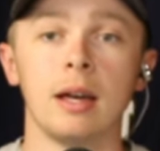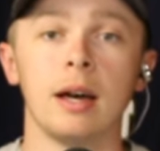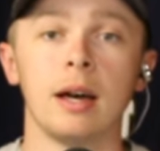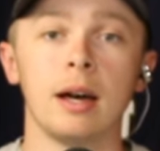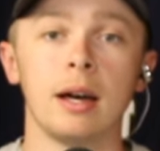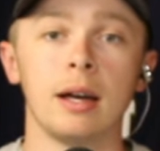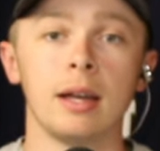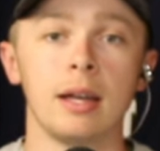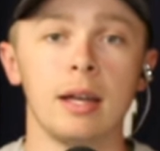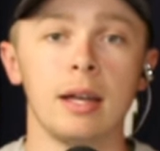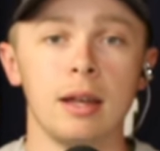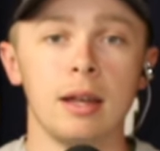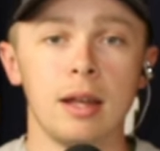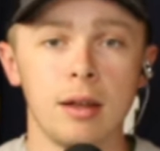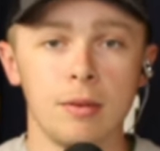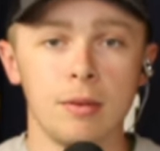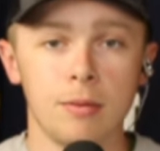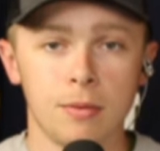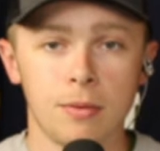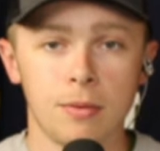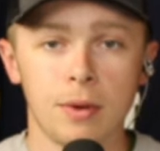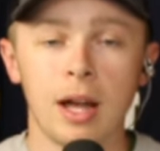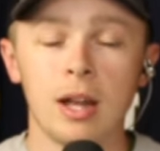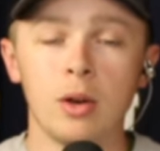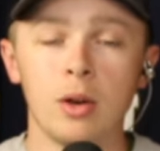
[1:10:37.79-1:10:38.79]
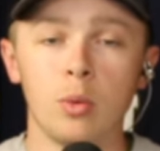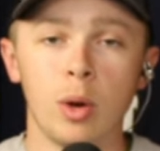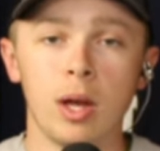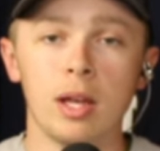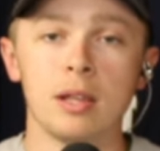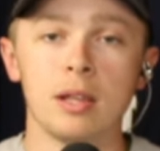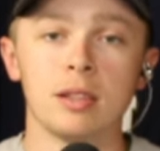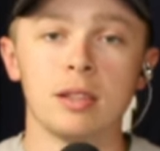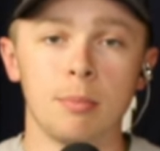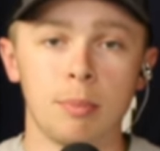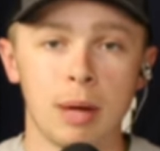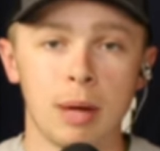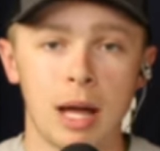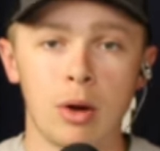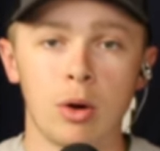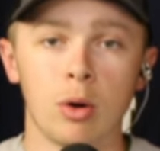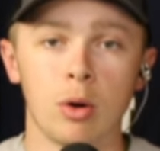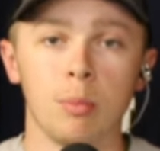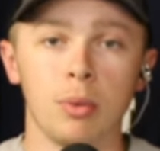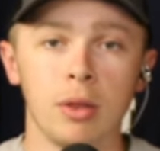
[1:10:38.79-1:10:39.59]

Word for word: and find ways on power